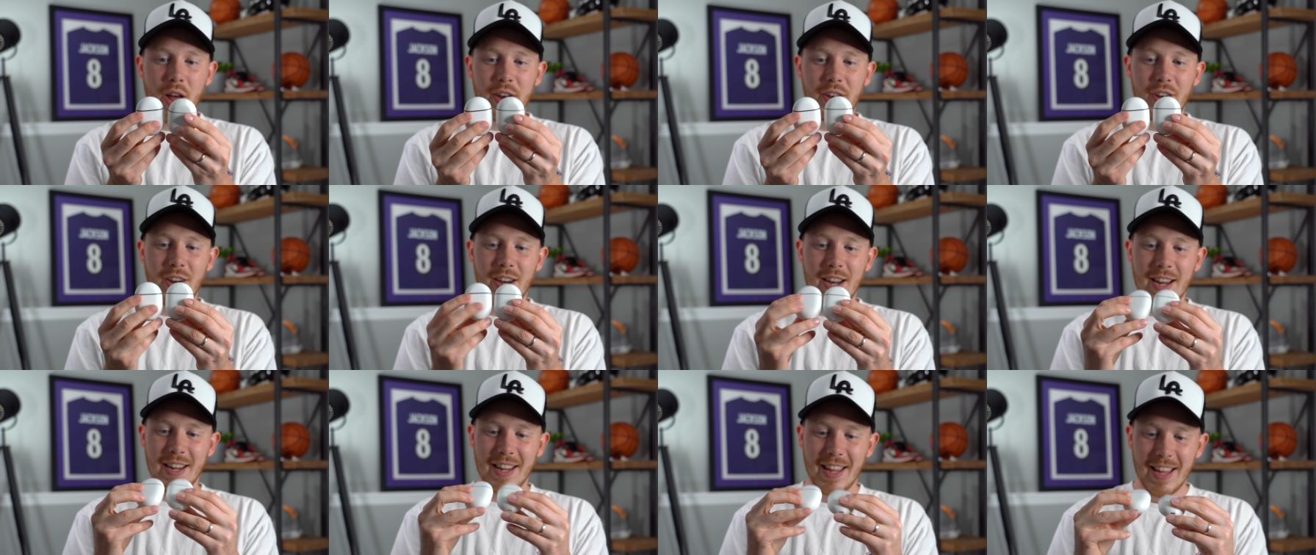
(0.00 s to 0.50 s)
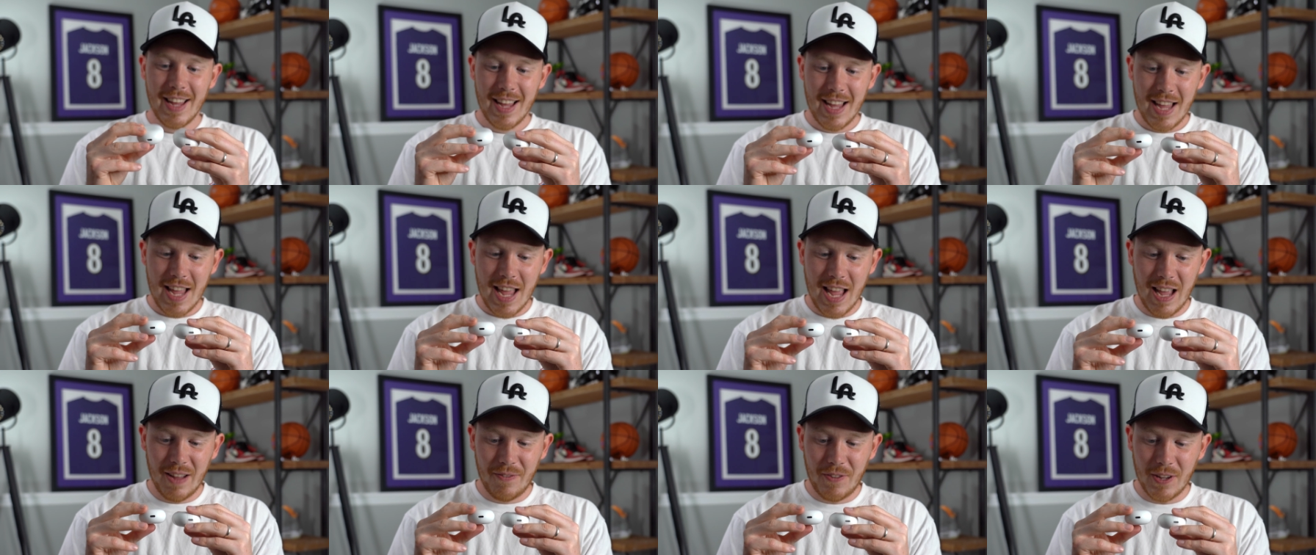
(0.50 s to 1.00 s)
wondering
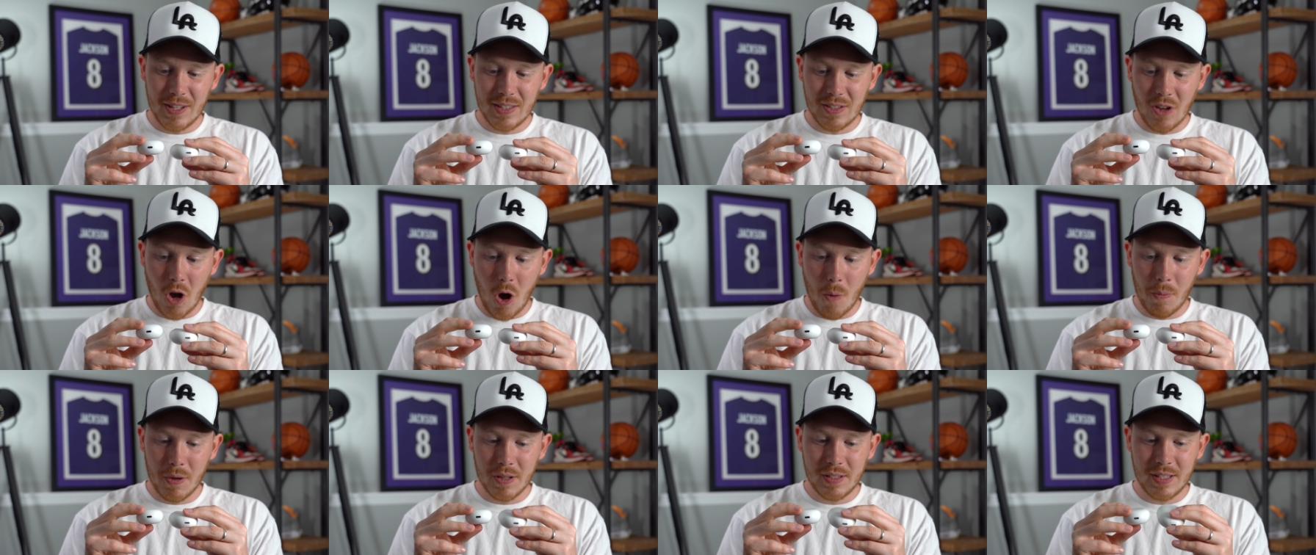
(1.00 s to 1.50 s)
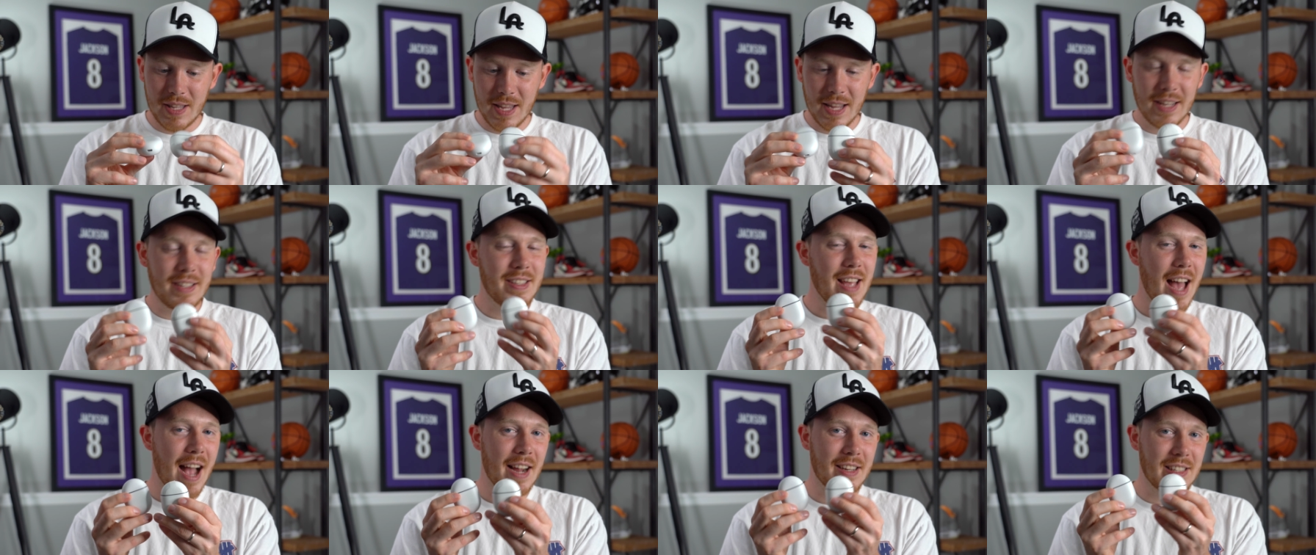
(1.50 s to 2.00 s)
if it's almost the
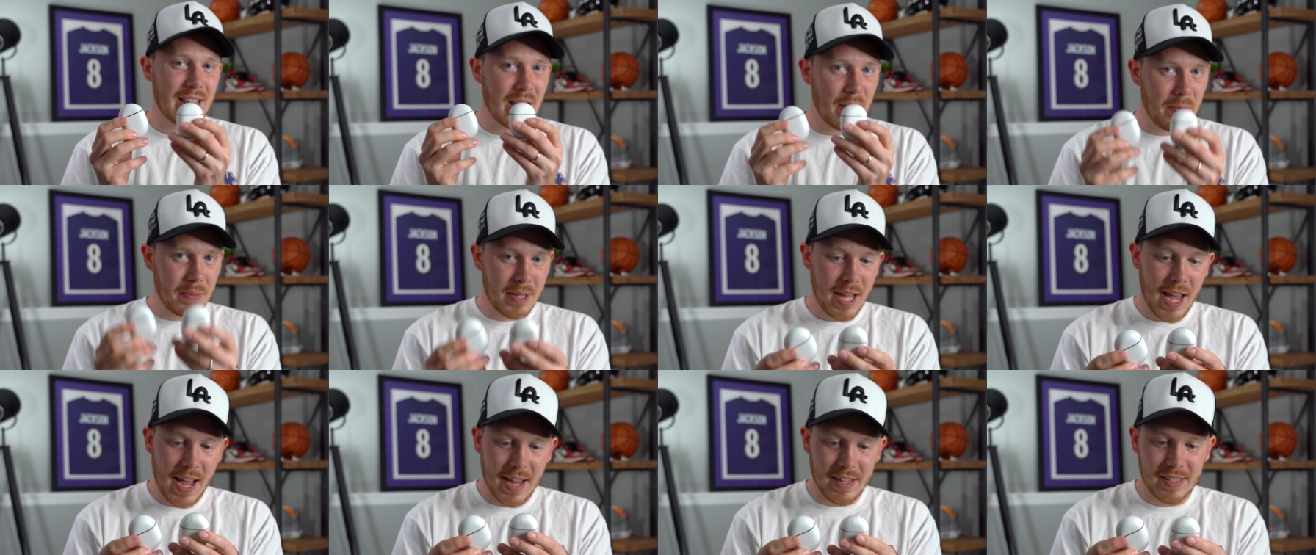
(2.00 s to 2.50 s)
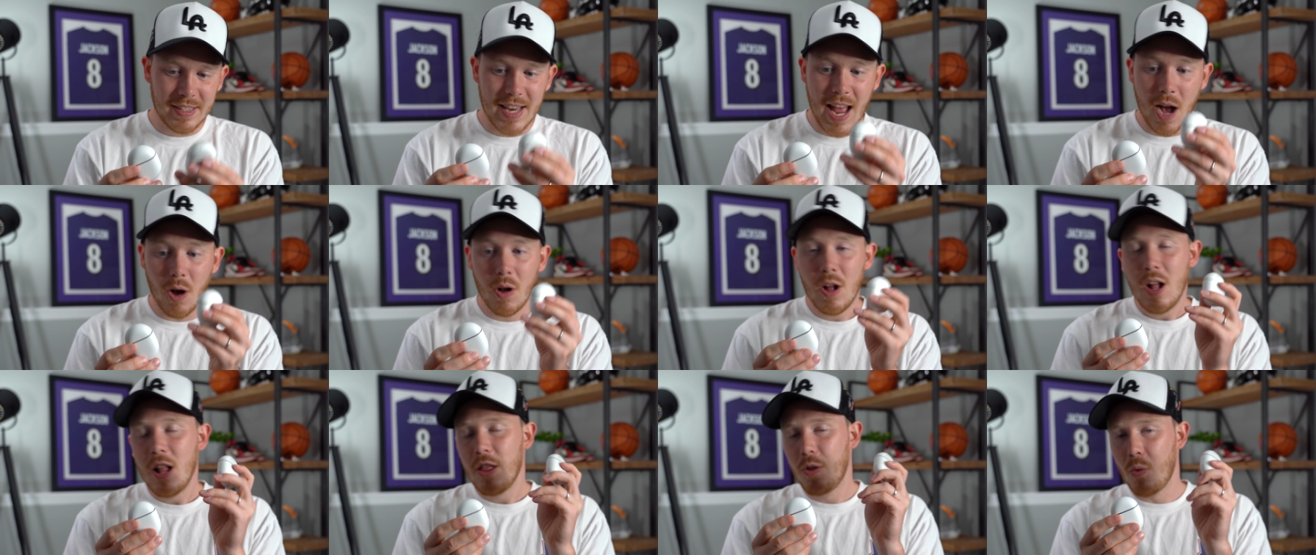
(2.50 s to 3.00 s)
exact same case. Now,
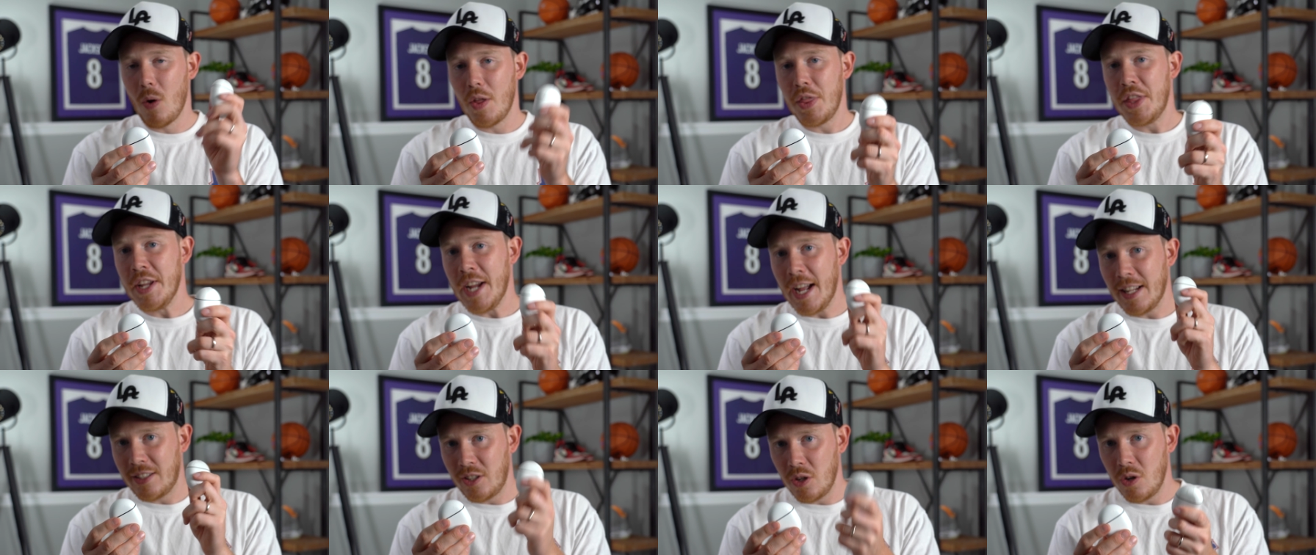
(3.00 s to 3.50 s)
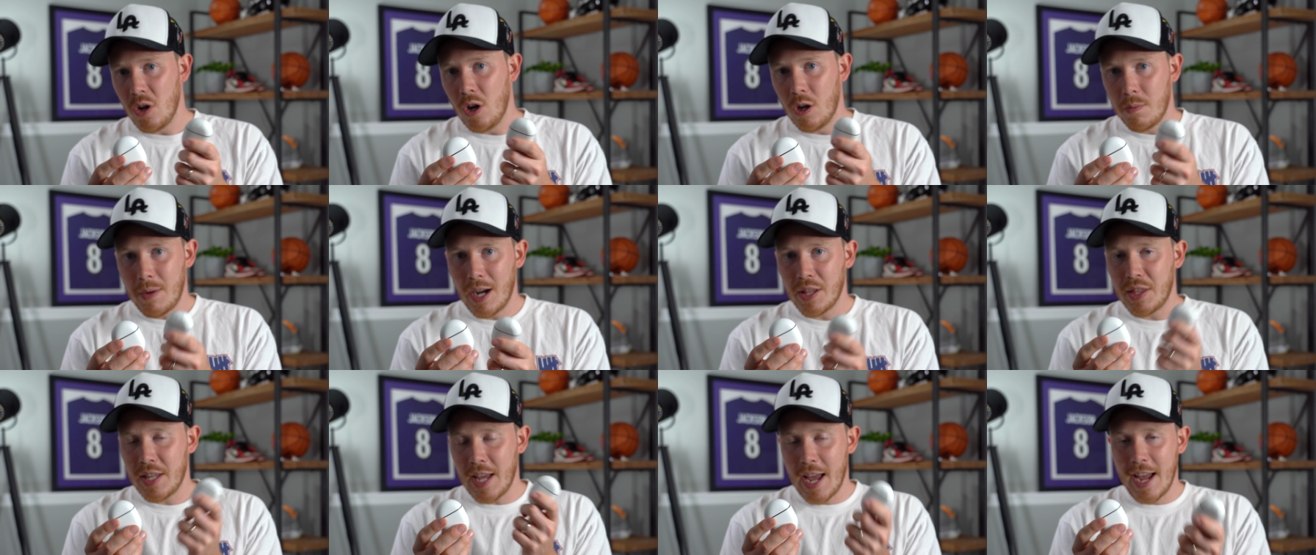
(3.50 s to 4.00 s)
the one thing I do know
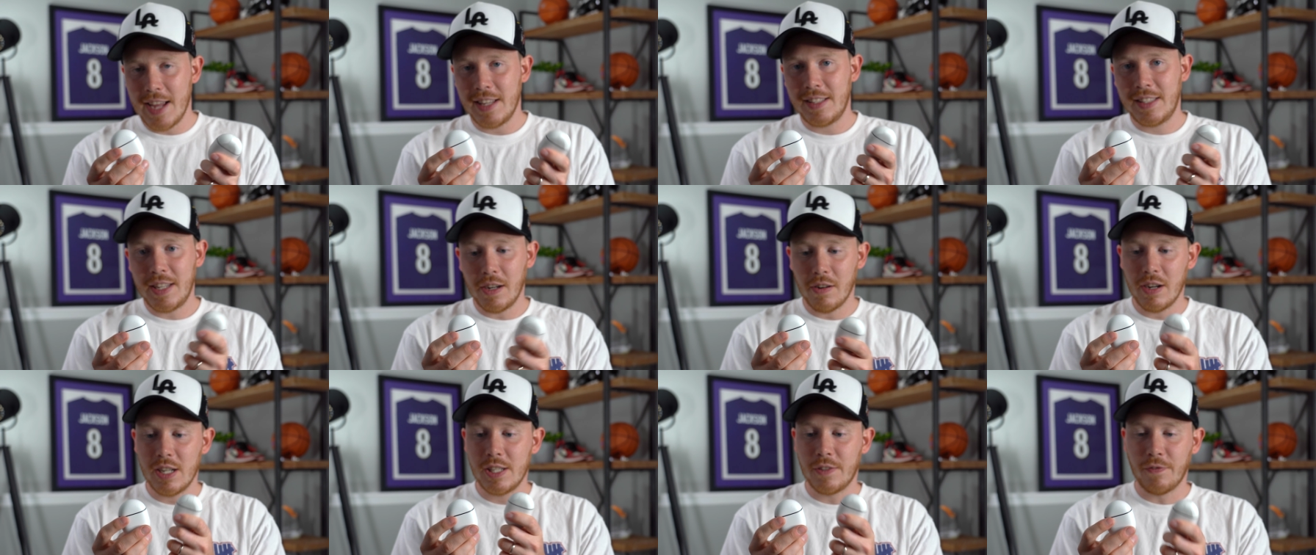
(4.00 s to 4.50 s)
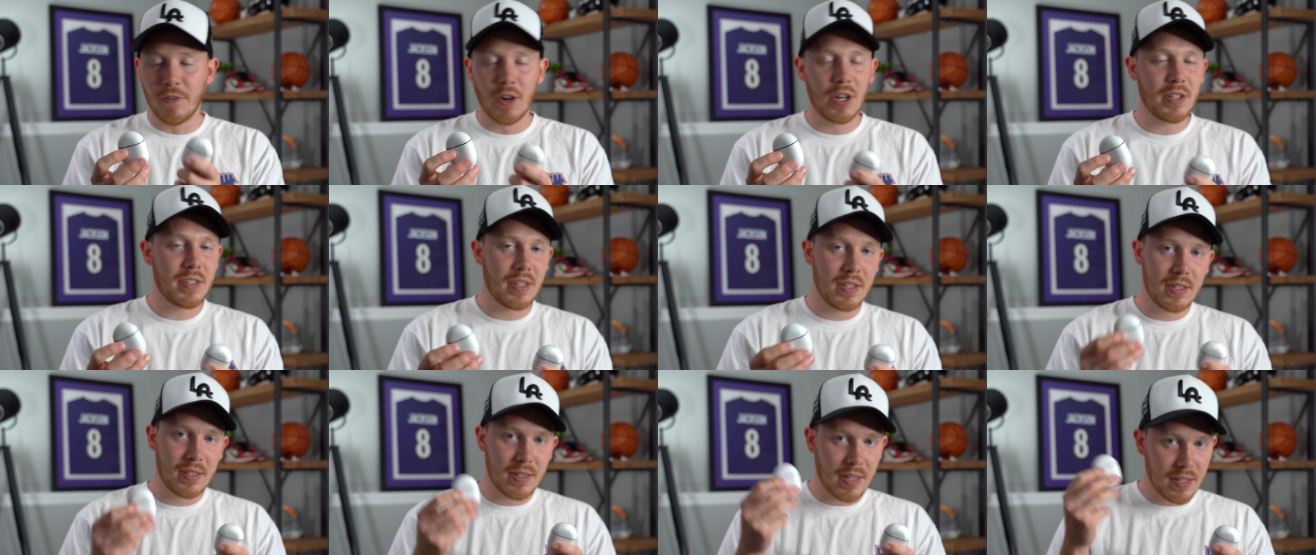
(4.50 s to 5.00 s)
about the A series
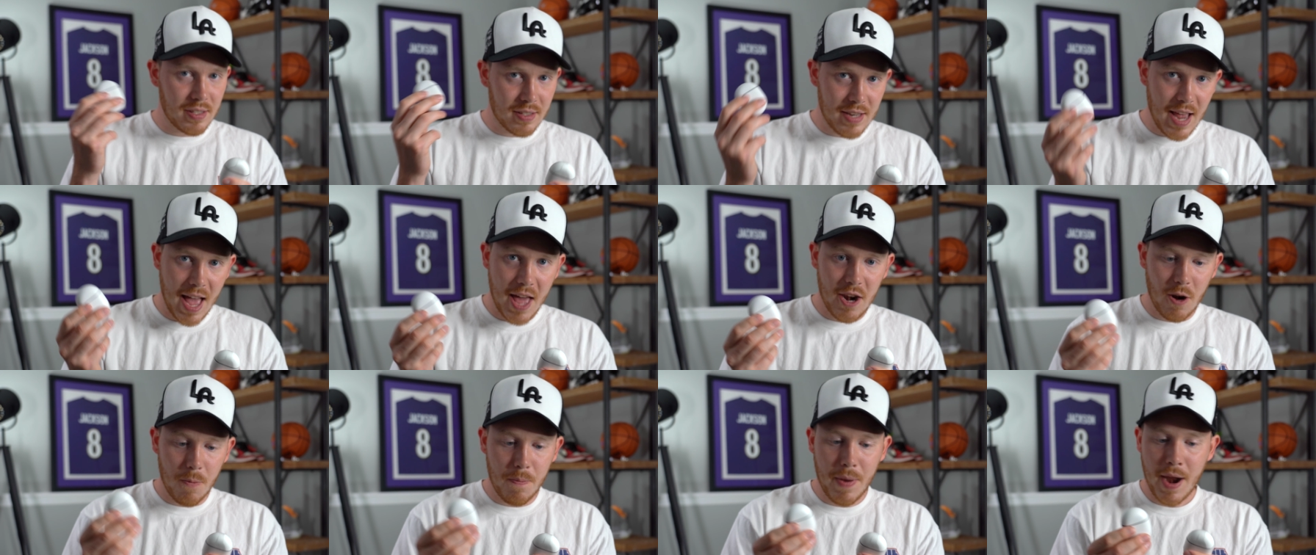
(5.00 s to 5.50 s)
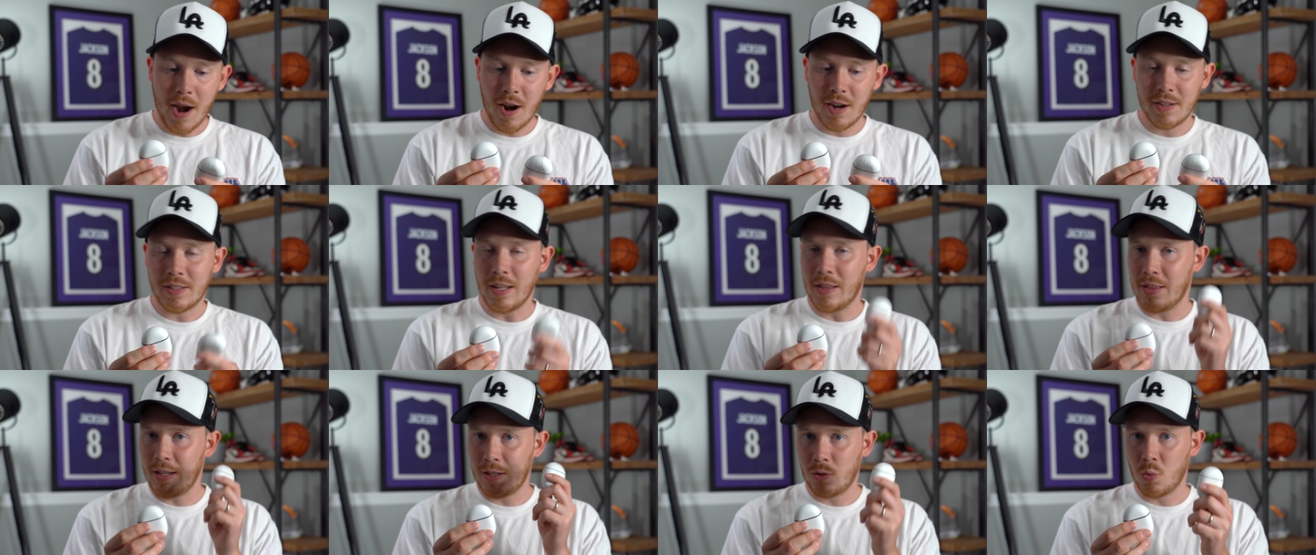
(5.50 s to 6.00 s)
versus the standard pair is
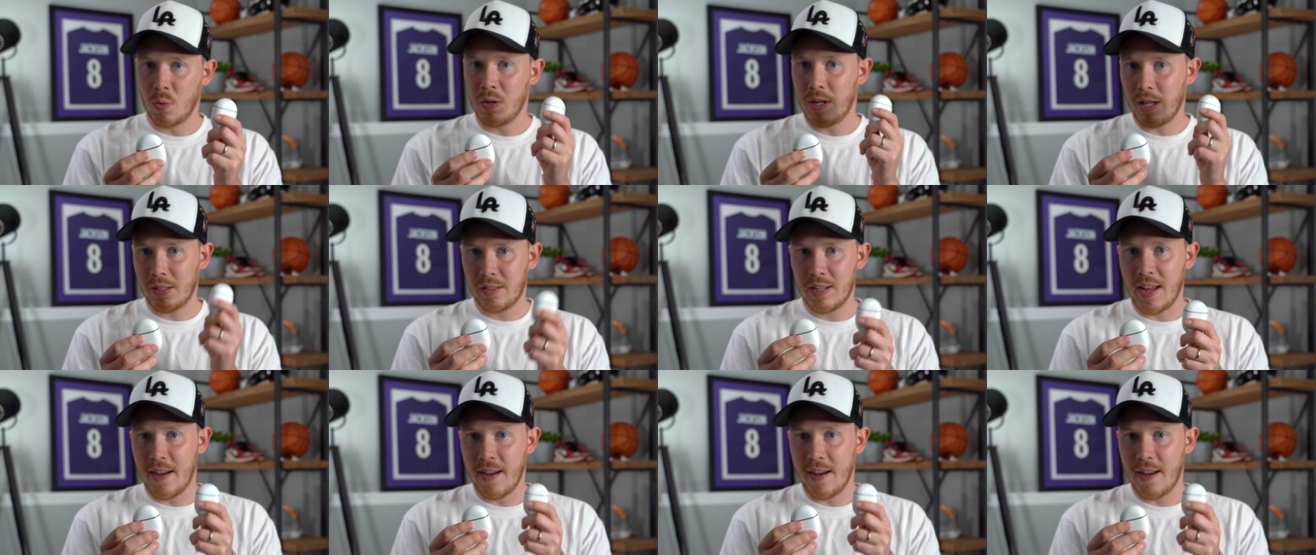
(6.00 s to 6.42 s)
that this one doesn't